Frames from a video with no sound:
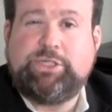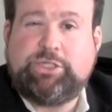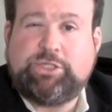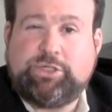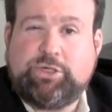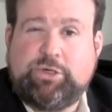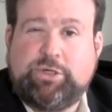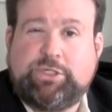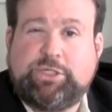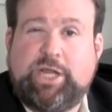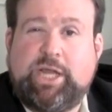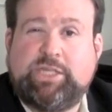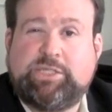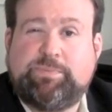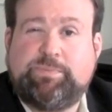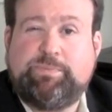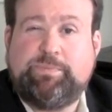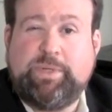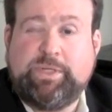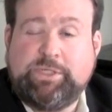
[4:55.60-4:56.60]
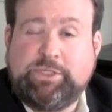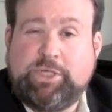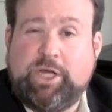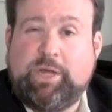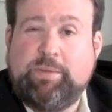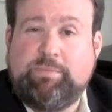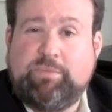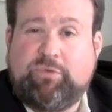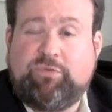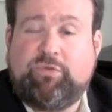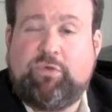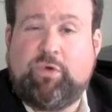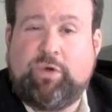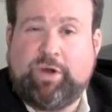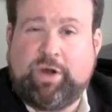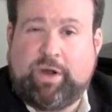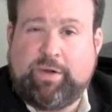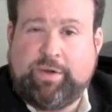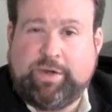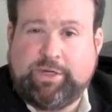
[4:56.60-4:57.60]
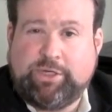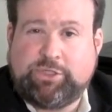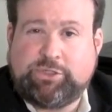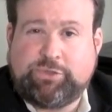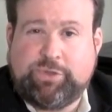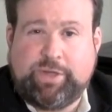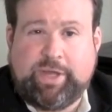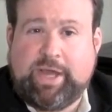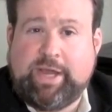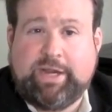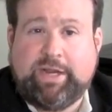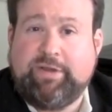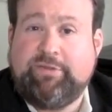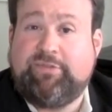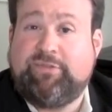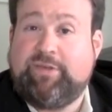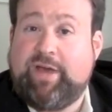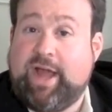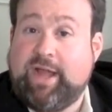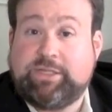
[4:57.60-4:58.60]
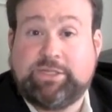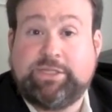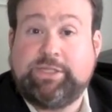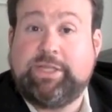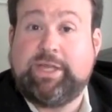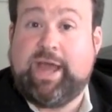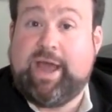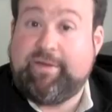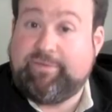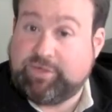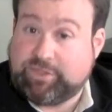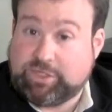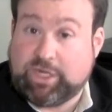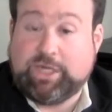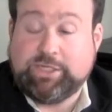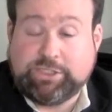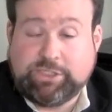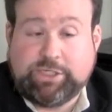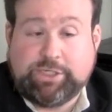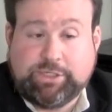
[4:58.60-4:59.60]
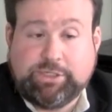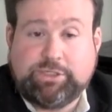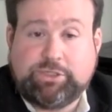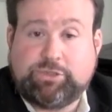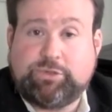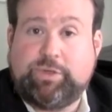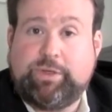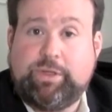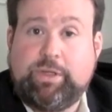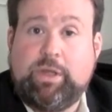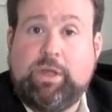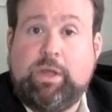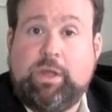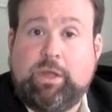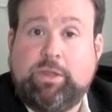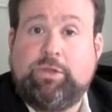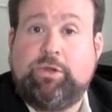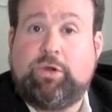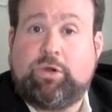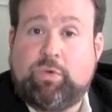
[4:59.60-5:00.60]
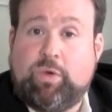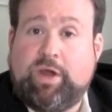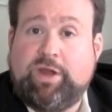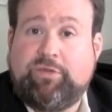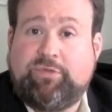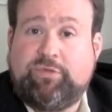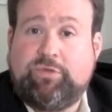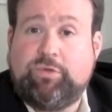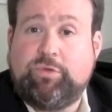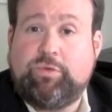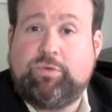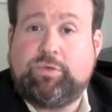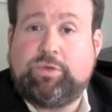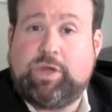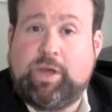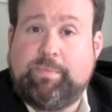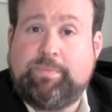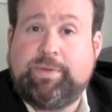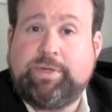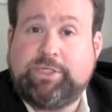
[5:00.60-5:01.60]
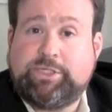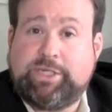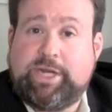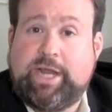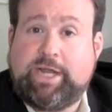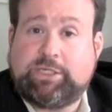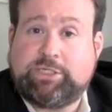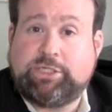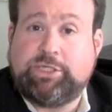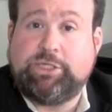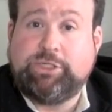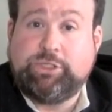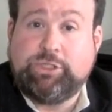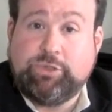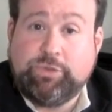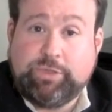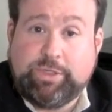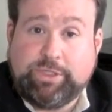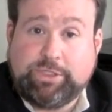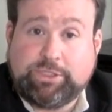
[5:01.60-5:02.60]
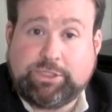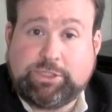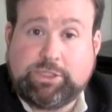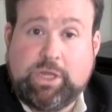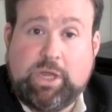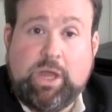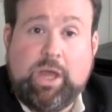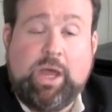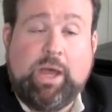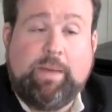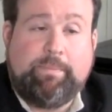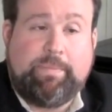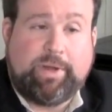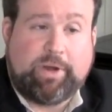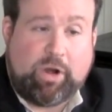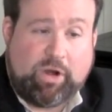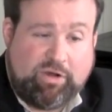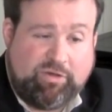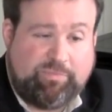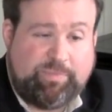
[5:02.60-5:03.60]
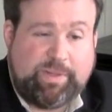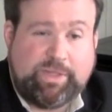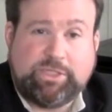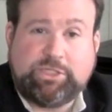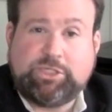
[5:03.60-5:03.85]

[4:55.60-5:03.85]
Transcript: search has been done before in our industry, and in fact in the advertising industry there are quite a few companies that actually do this. But RFP